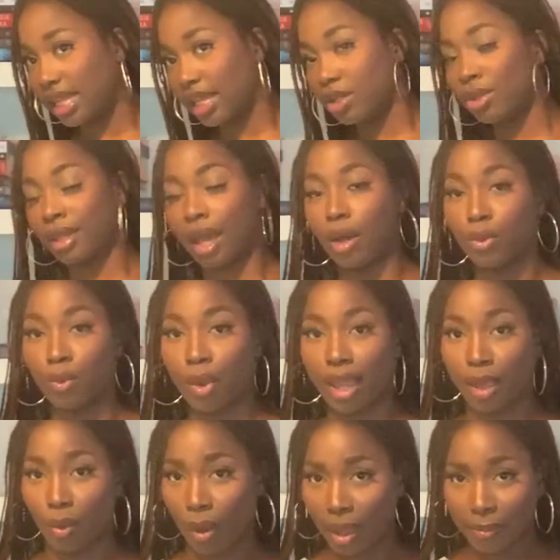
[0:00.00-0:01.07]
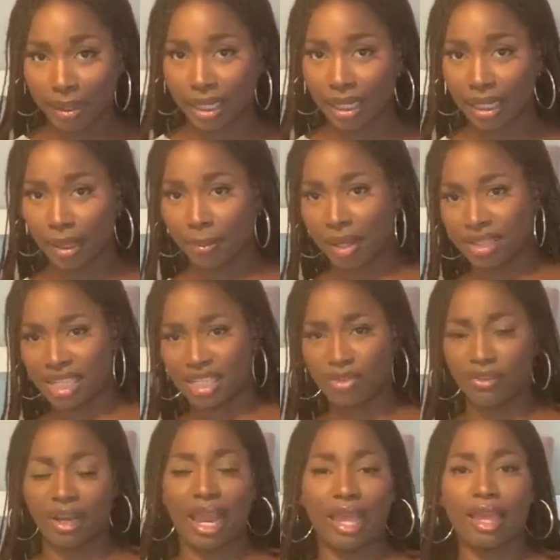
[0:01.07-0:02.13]
I don't think I would wear a white bikini because I just
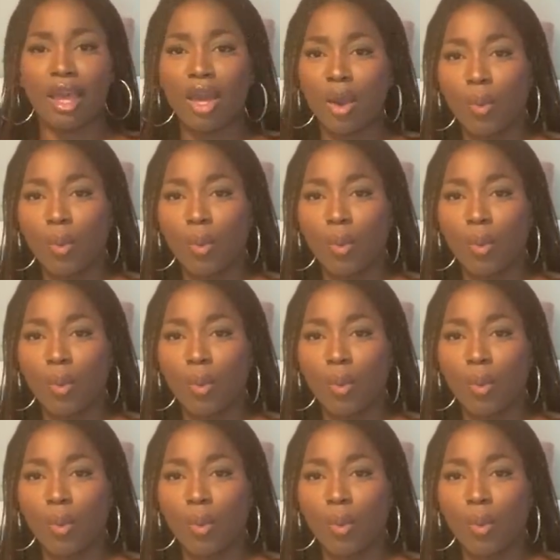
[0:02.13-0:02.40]
feel like,